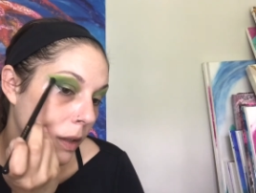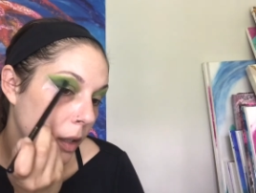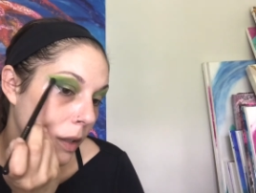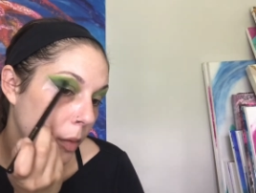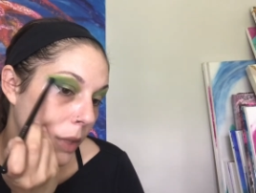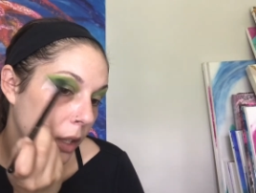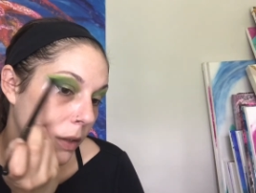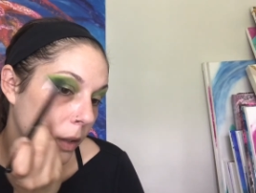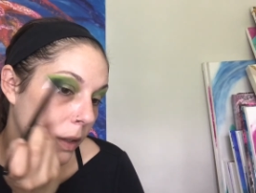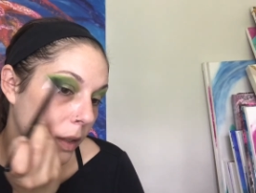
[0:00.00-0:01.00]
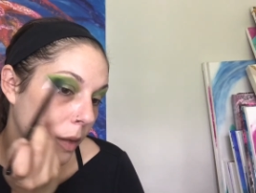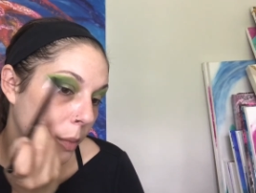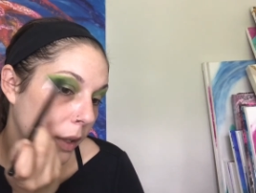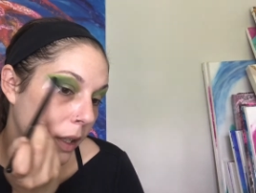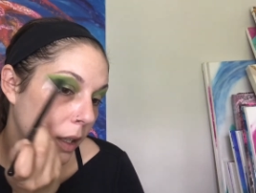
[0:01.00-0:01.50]
And make sure it's all
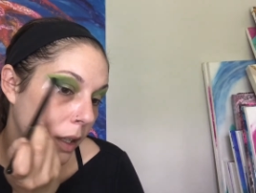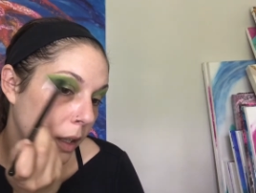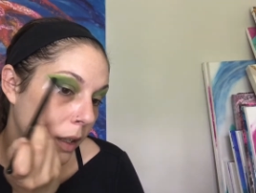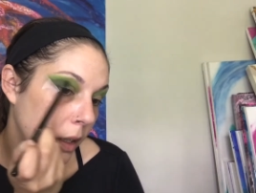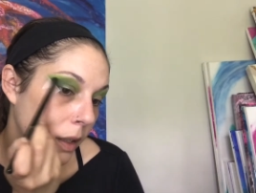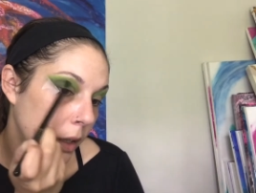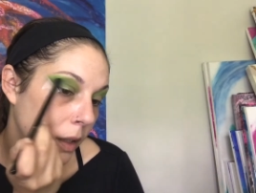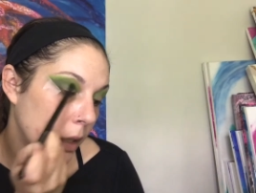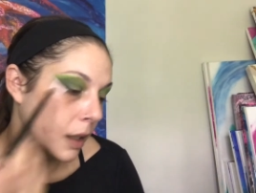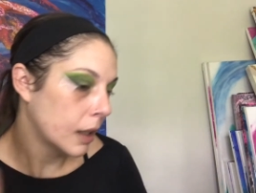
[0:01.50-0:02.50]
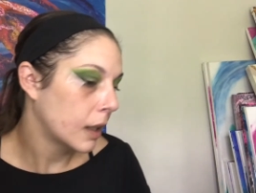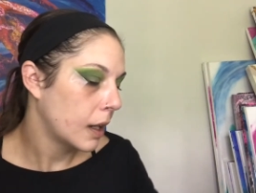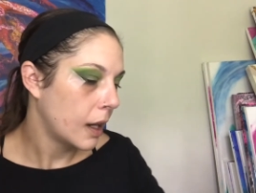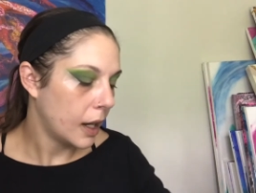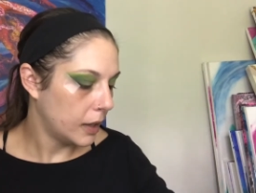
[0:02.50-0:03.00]
blended in.
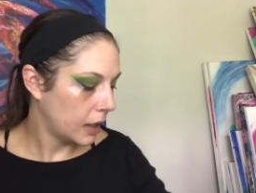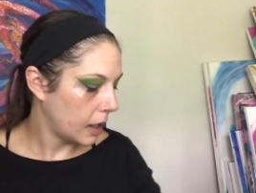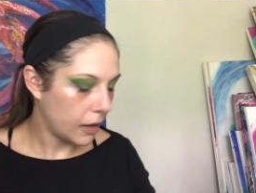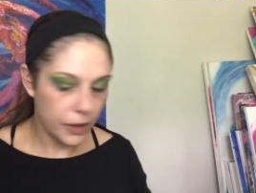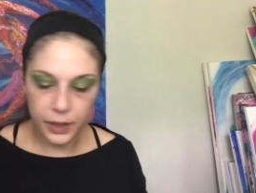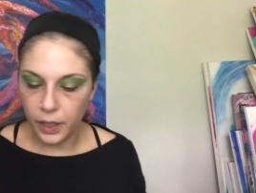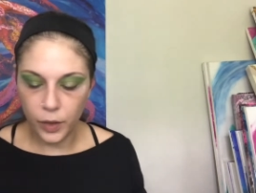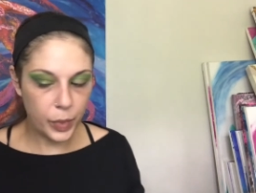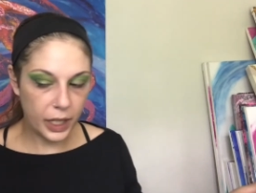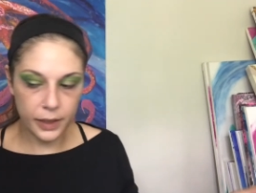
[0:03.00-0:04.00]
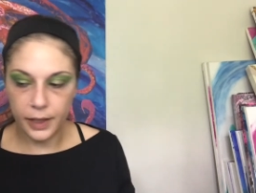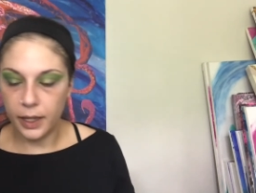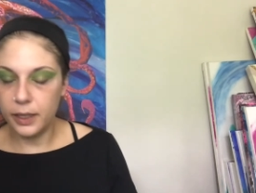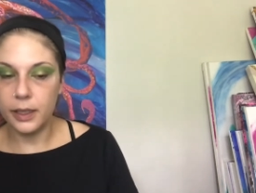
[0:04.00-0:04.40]
And then I also, because that is